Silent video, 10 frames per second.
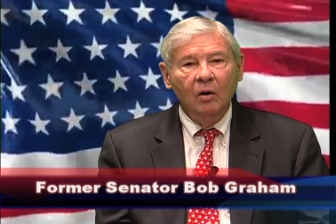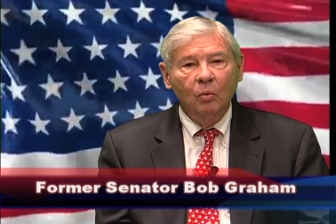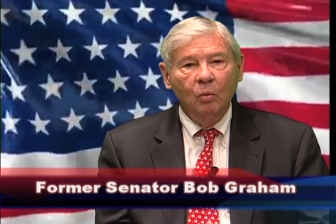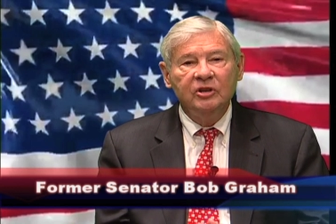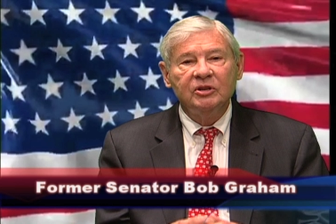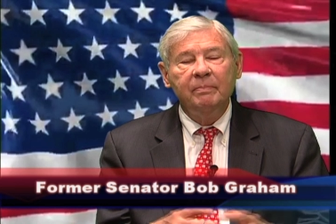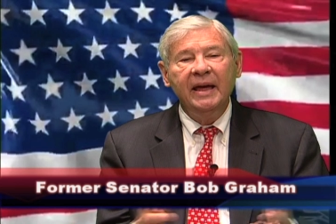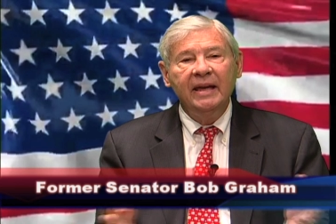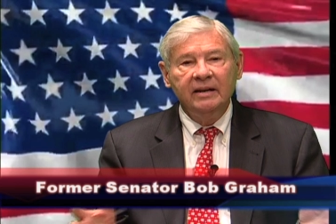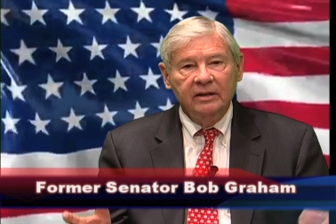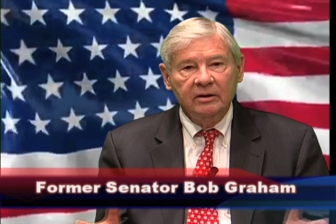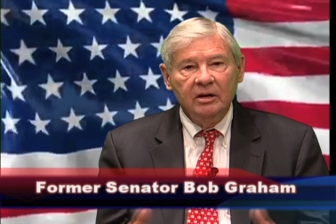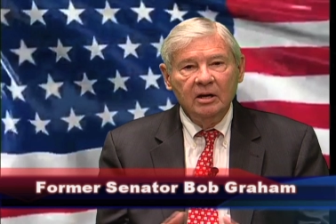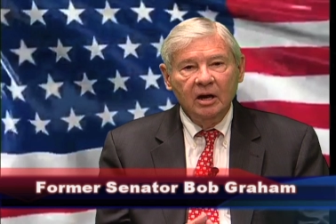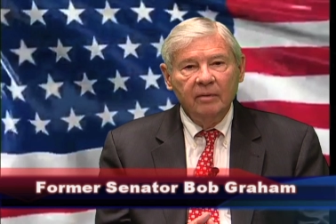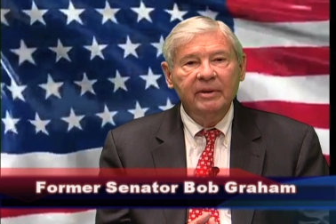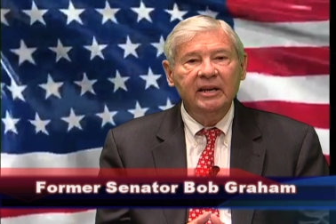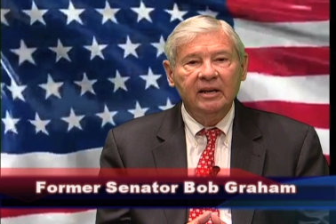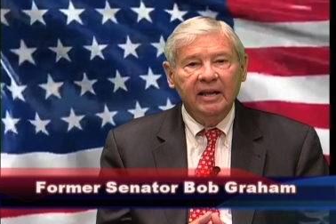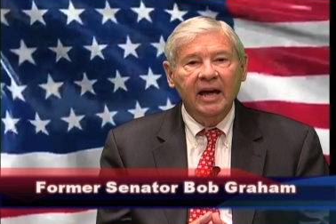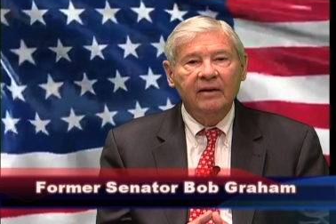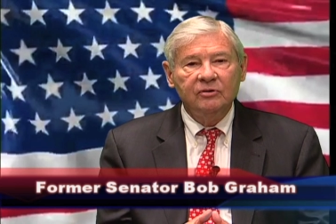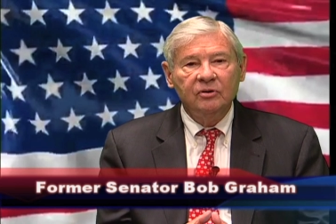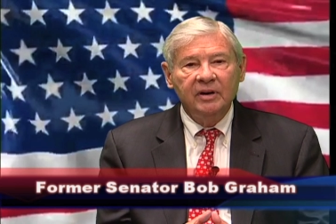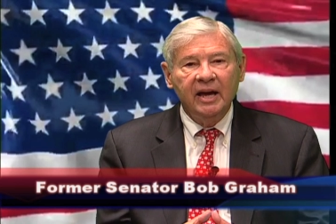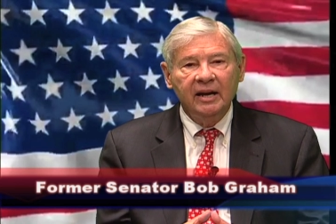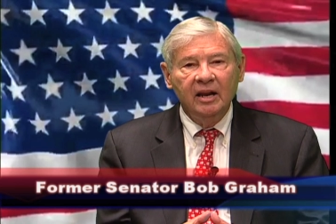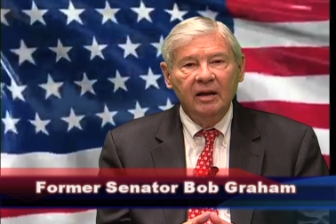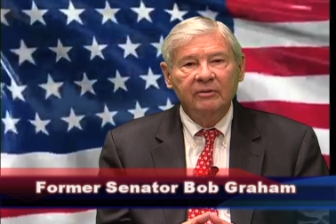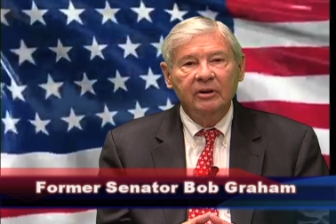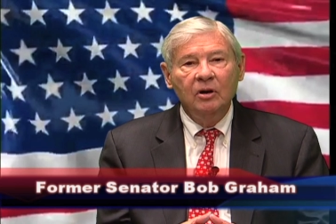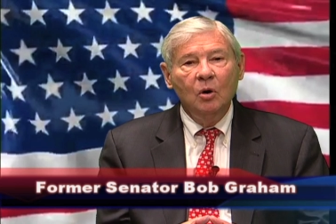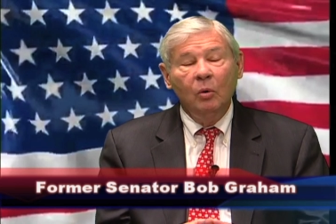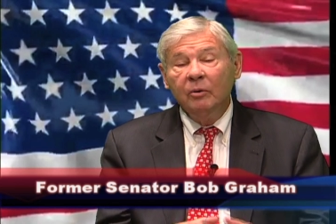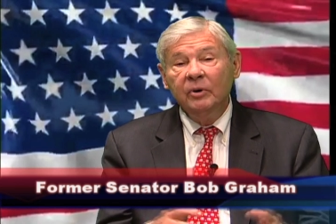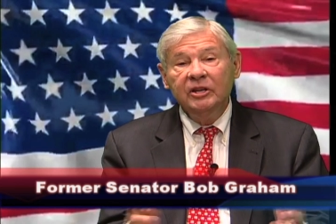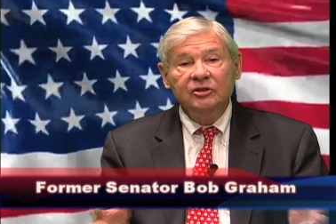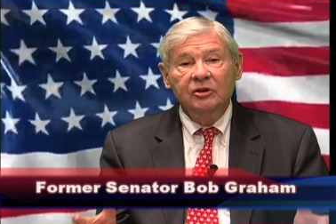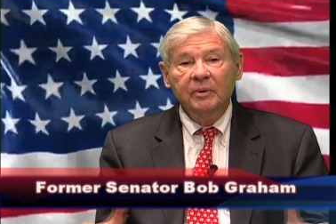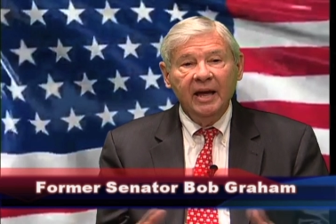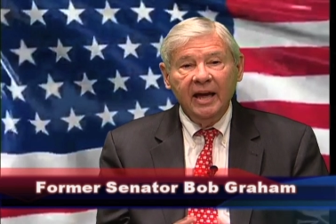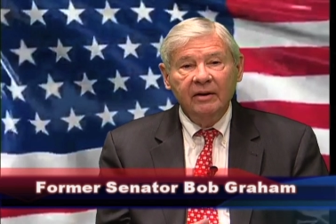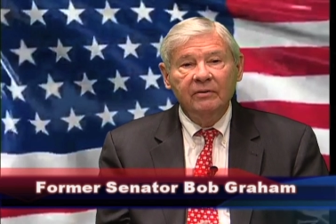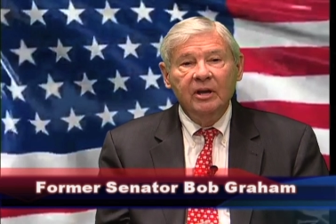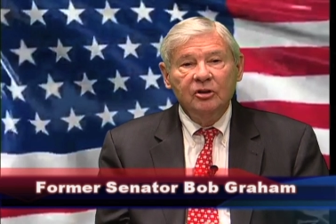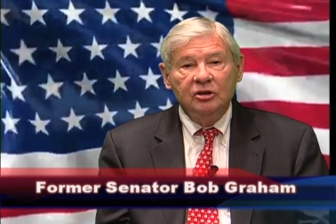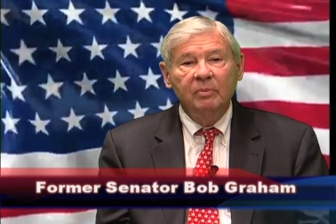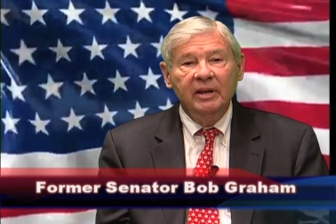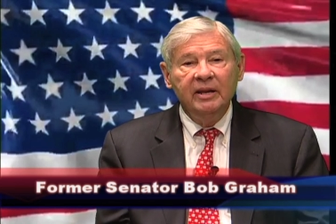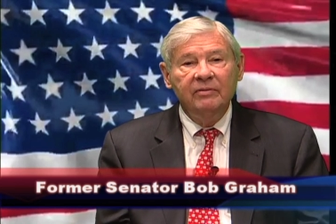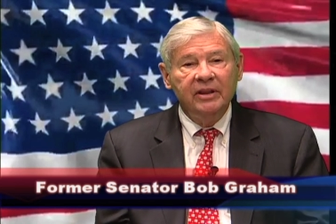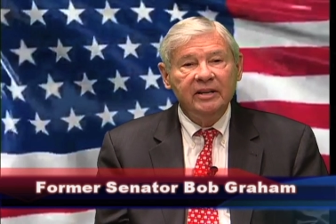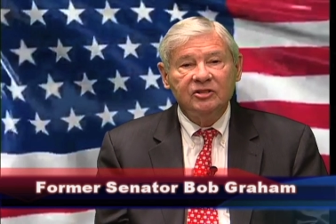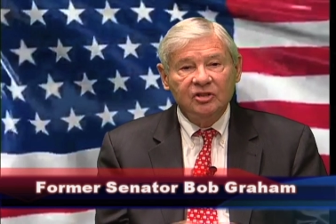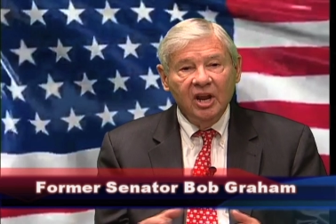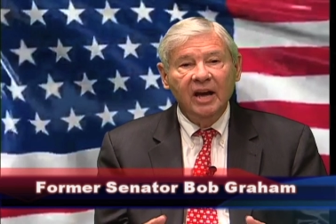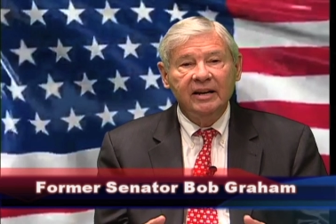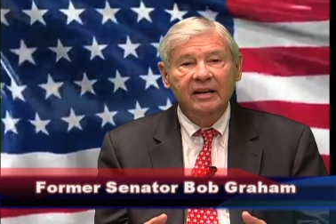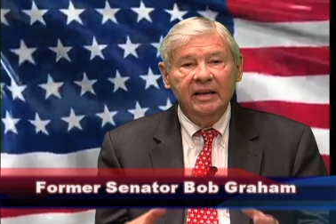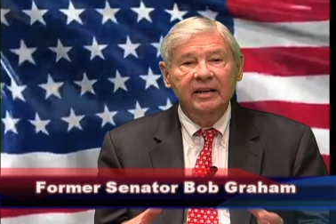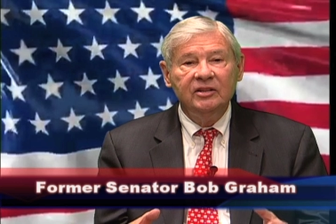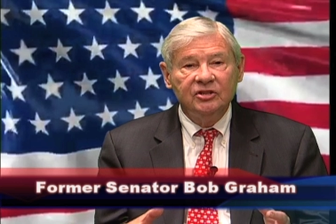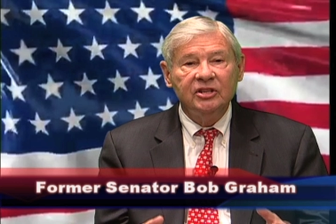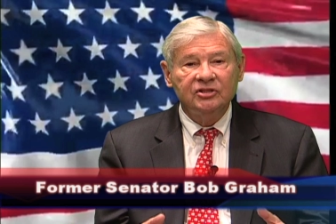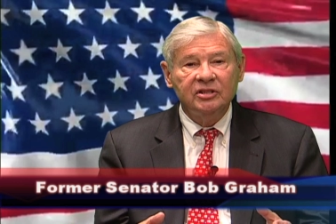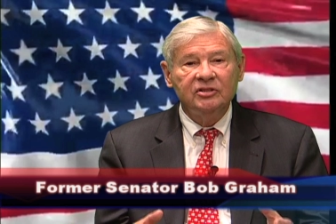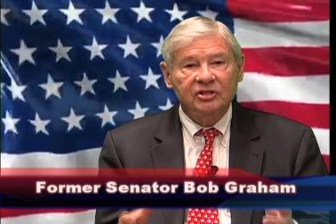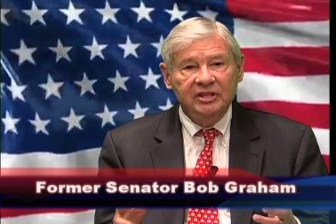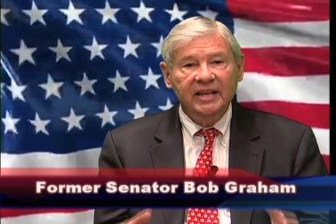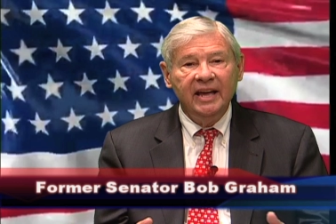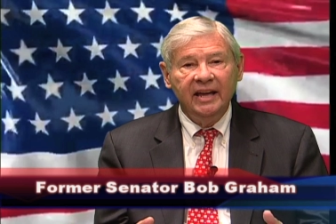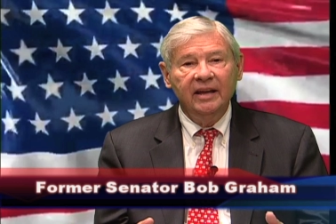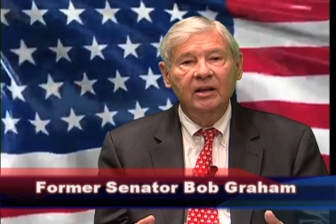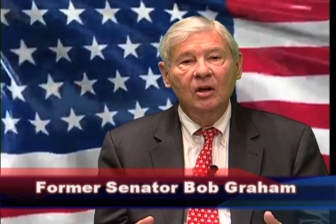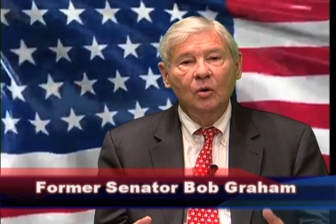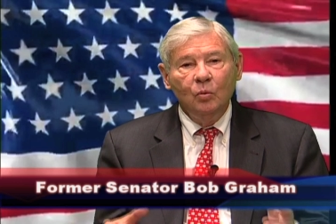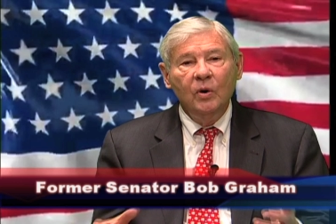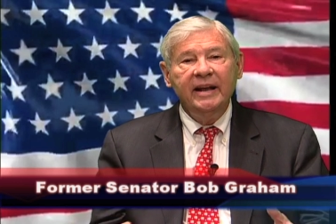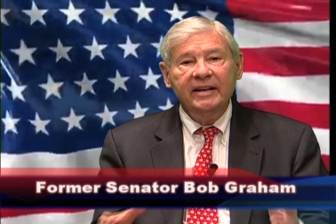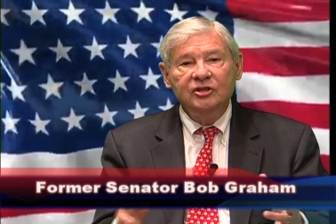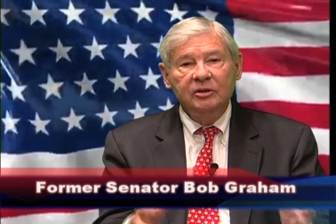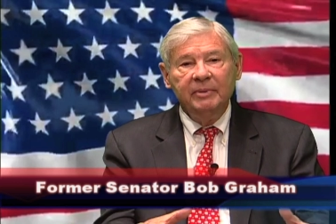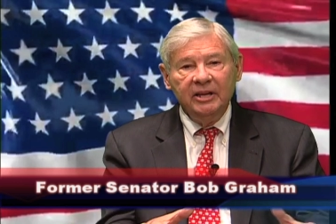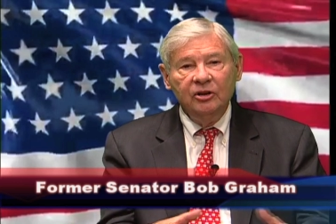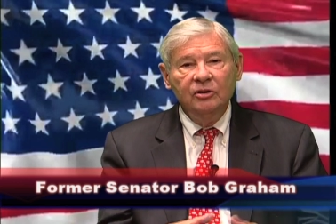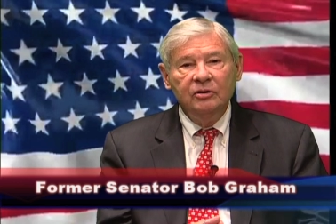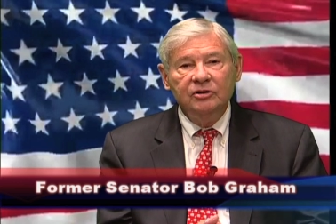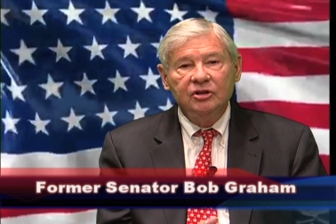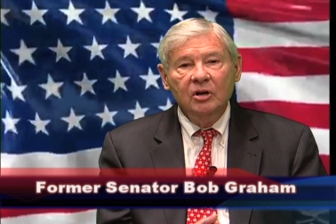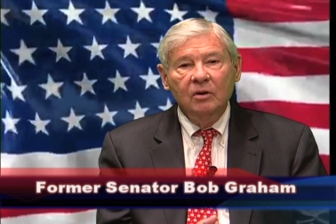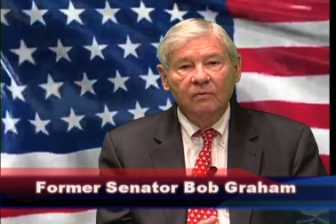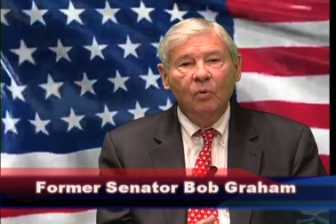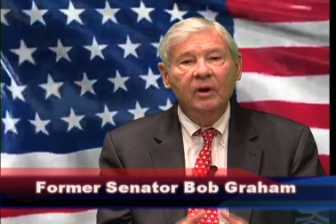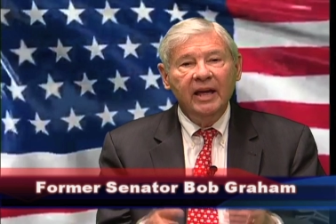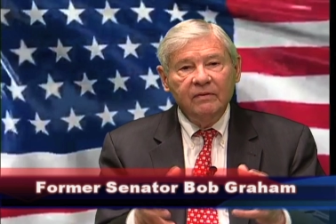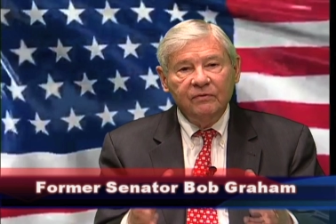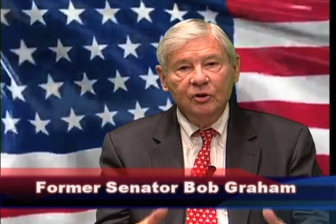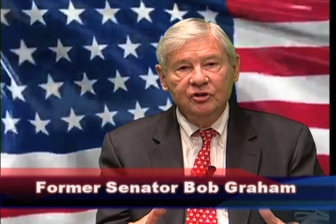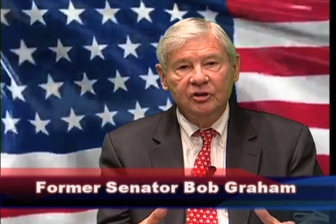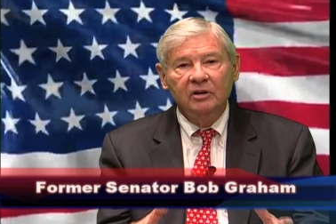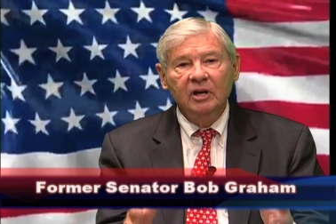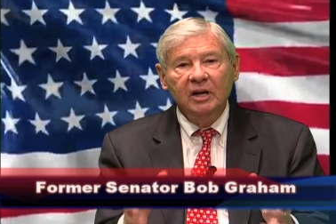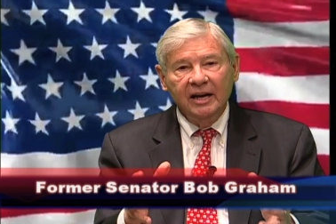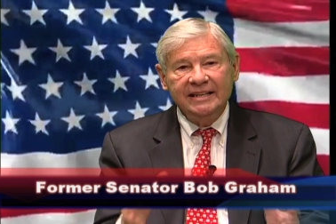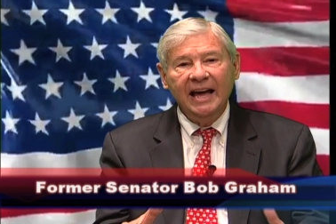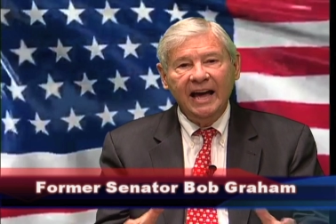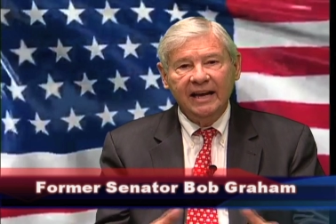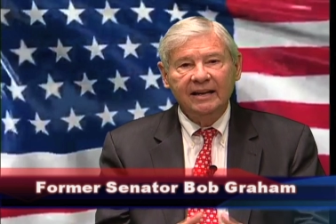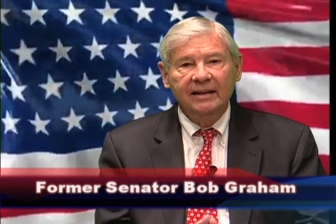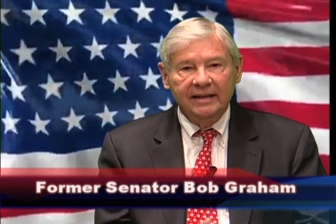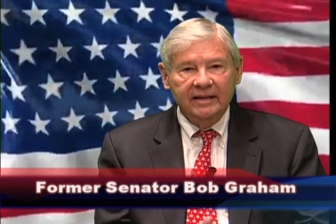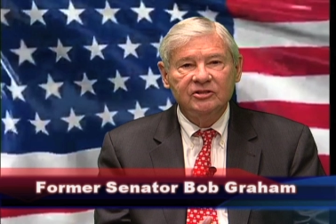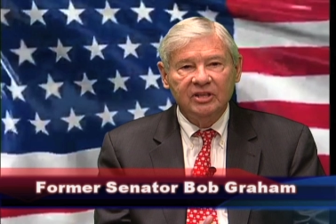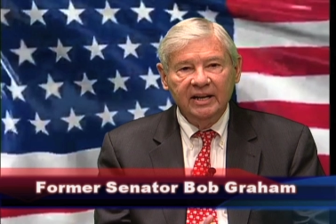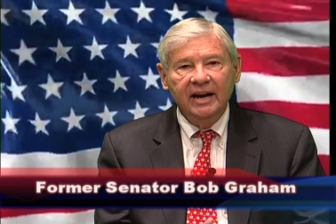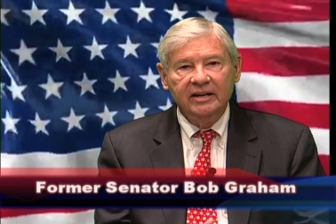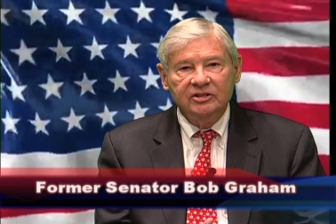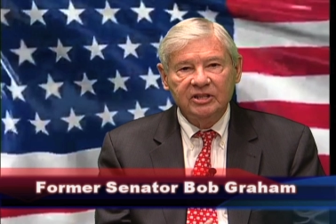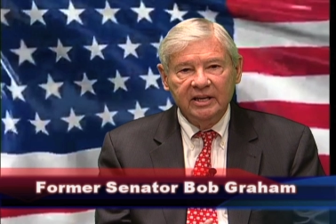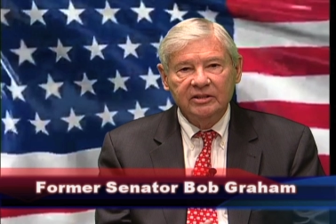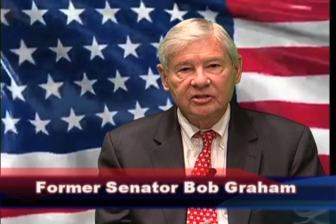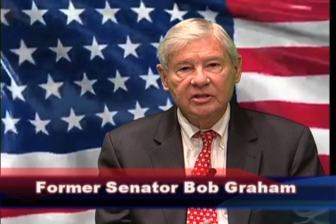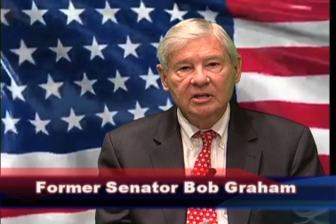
was abandoned immediately after 9/11? What reason do we have to believe that it's not in existence today, ready to be used for a future attack against the United States?